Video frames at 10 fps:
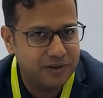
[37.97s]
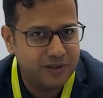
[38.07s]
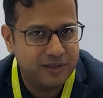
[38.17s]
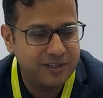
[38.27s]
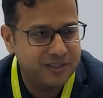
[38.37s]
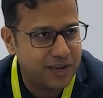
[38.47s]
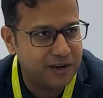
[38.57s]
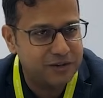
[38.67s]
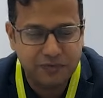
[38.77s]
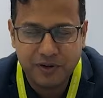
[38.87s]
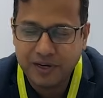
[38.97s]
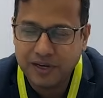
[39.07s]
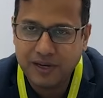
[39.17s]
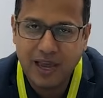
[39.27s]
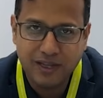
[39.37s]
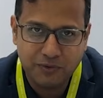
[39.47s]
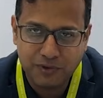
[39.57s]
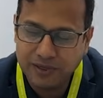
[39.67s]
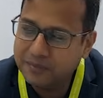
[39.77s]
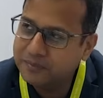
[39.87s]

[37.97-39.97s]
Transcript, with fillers: uh, the recyclers of India and the world.